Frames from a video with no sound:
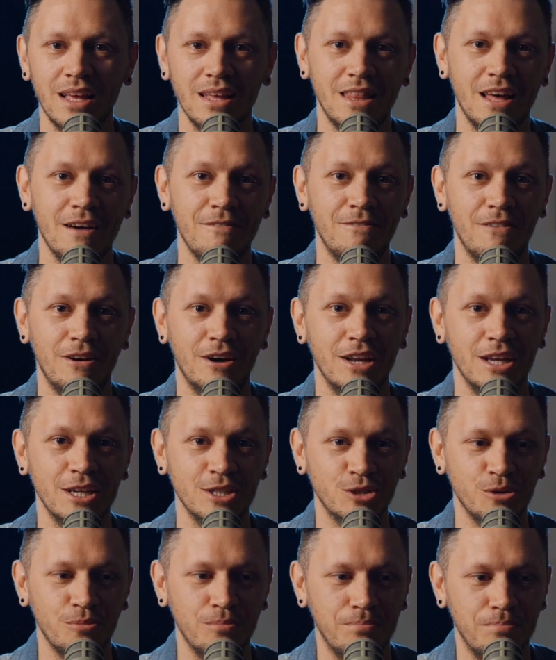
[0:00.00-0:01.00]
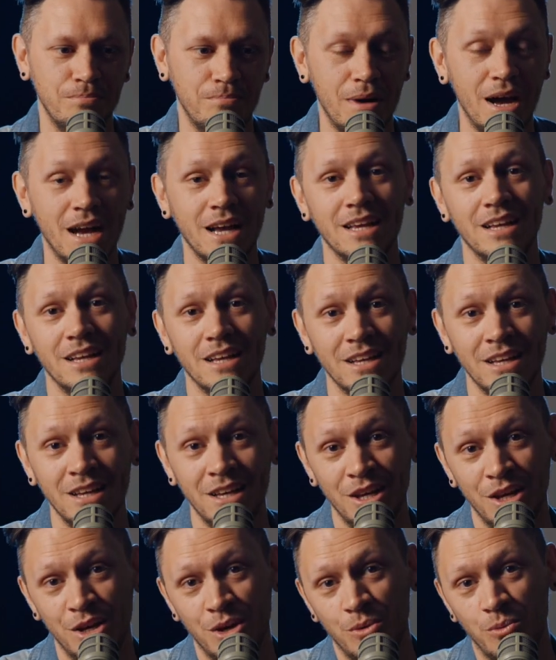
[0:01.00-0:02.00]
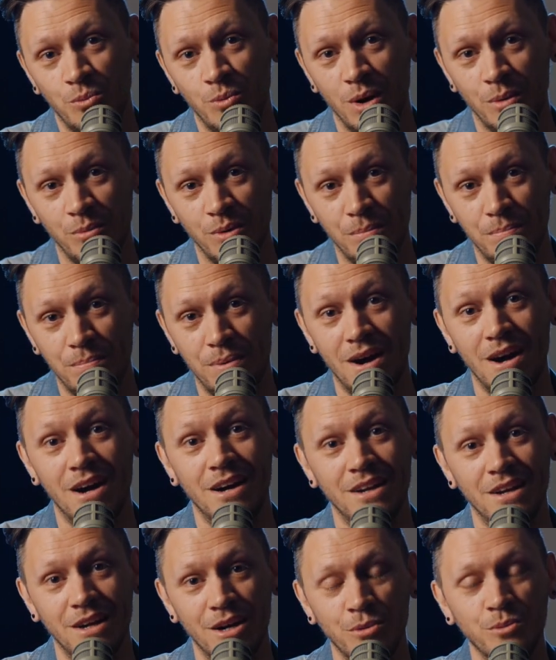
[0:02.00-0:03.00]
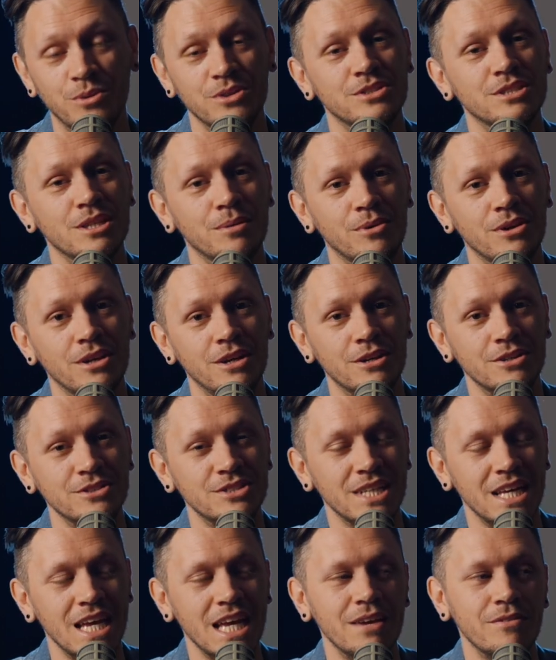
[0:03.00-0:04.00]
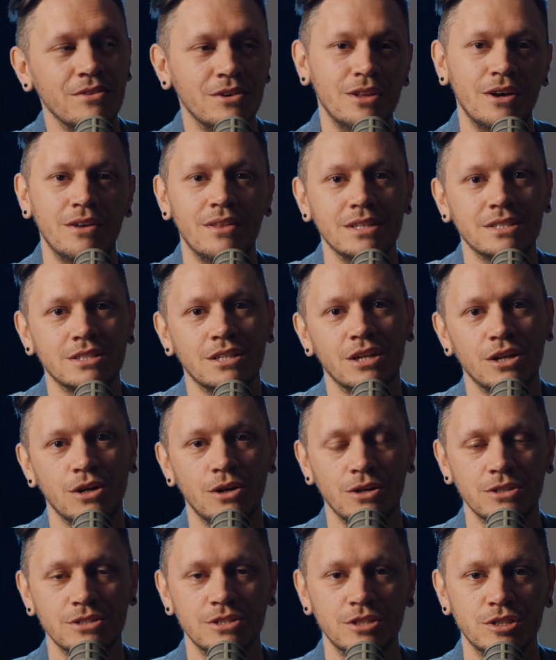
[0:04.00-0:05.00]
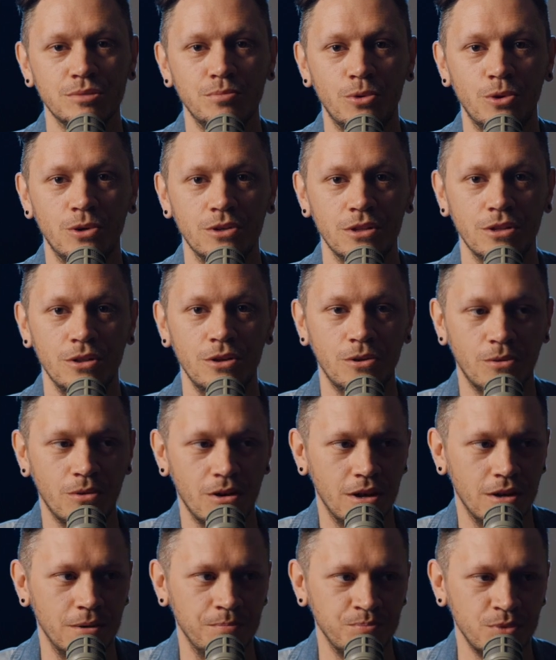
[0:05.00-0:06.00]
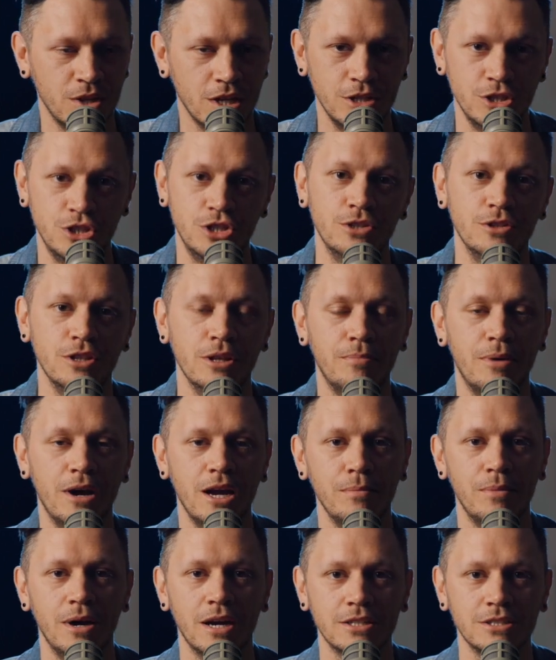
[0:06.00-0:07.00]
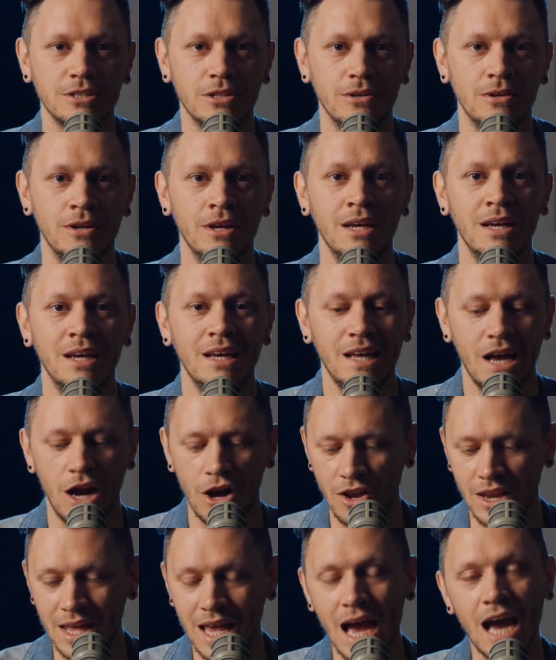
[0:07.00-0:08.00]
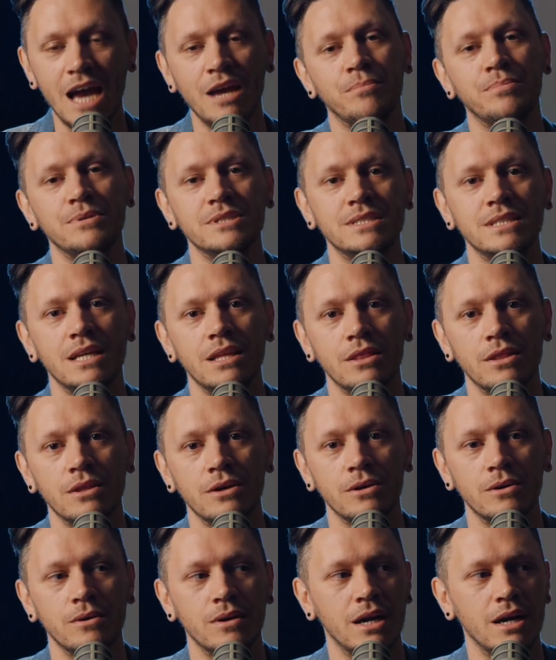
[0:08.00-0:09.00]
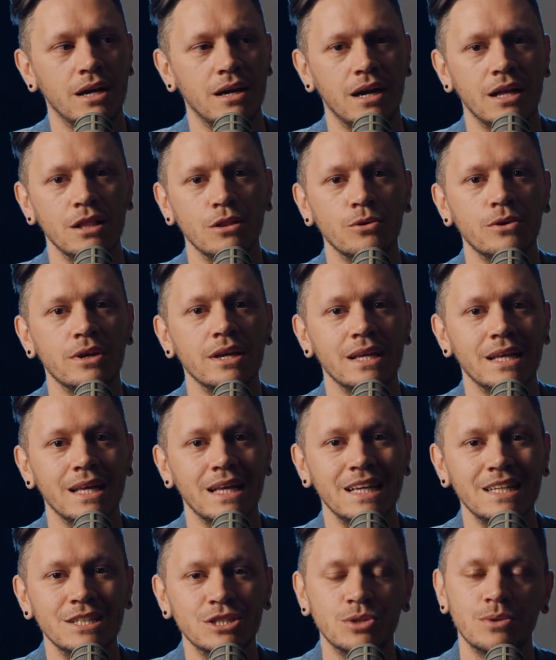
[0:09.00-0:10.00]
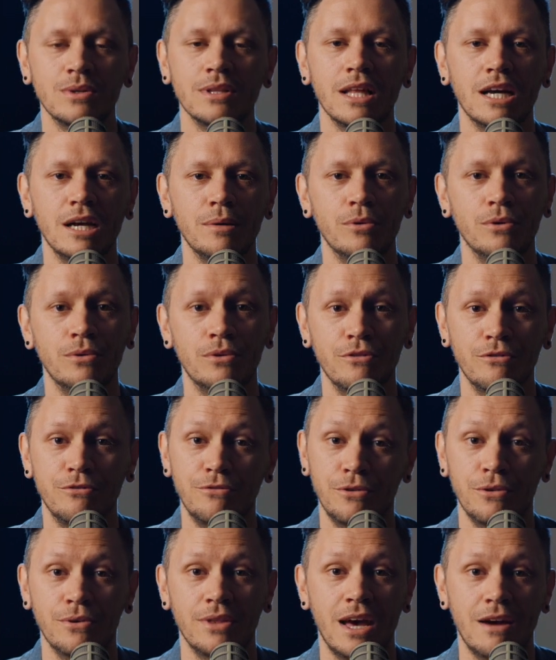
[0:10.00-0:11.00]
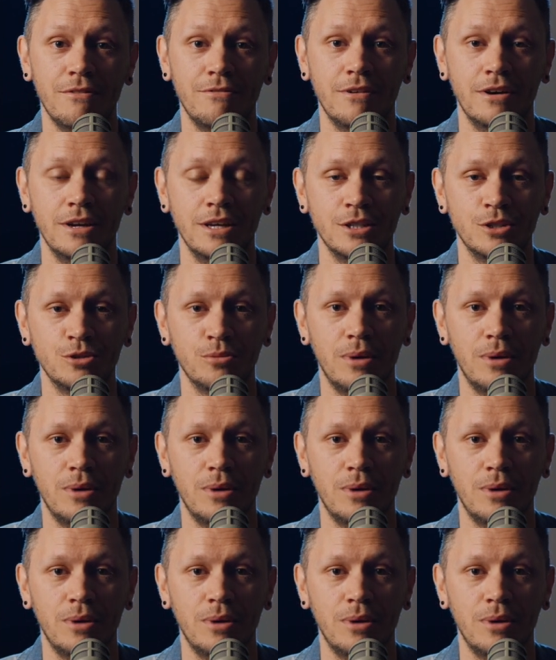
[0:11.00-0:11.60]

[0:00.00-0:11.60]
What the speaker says: get that financial backing when we partner with somebody else, even though that's going to cost us more in the long run during the payback. So only 8% though are looking into a label for that financial